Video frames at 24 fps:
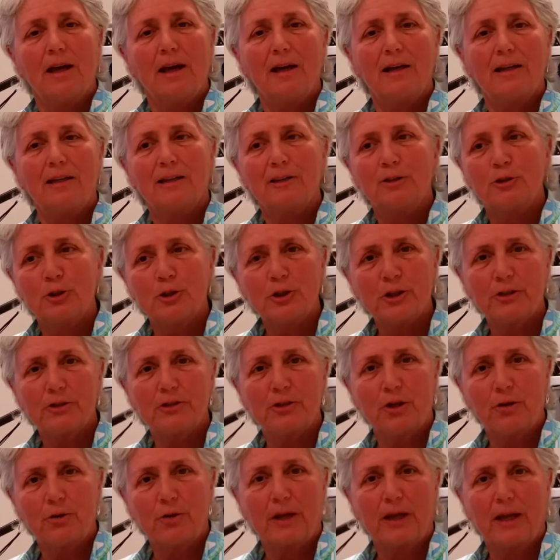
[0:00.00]
it looked
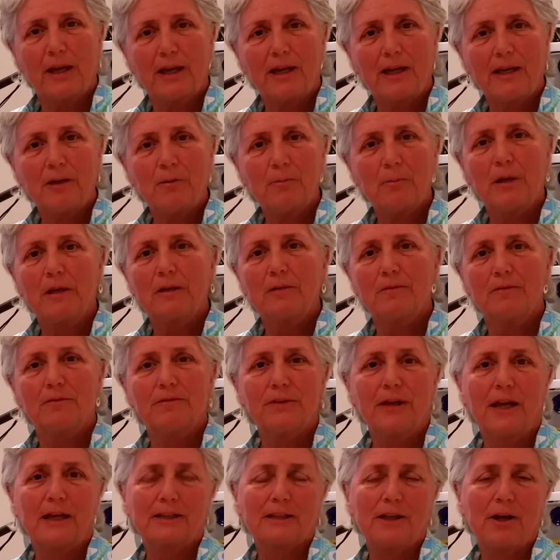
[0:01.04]
okay, but in
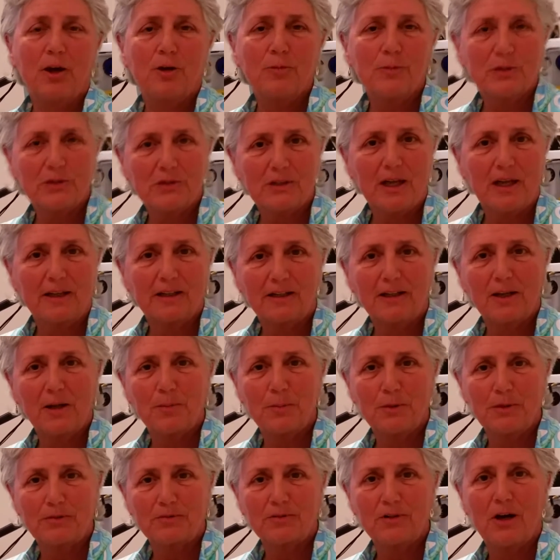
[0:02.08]
fact I almost had a
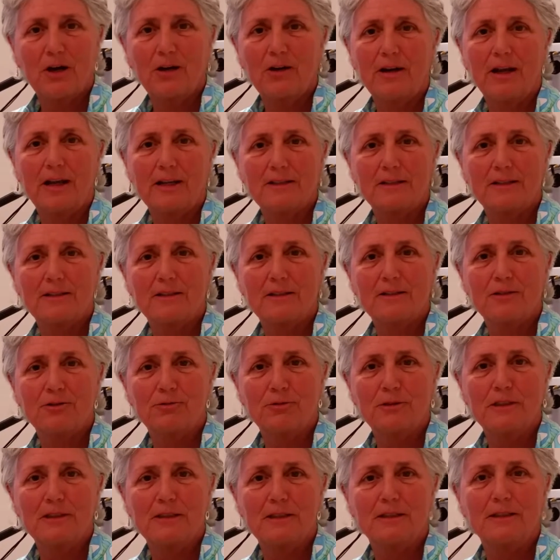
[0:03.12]
couple of car accidents
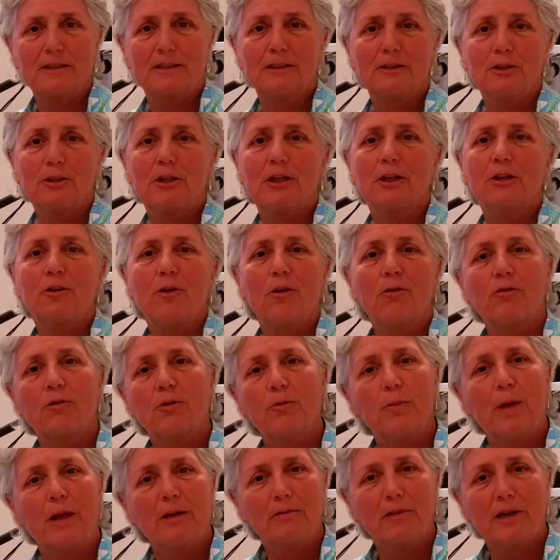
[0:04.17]
recently looking over
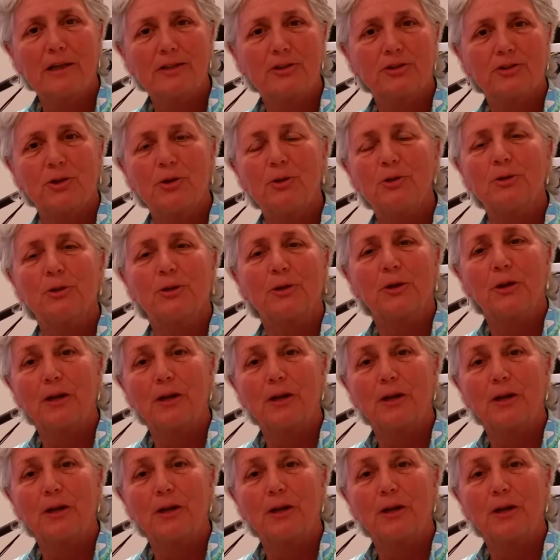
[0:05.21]
my right shoulder,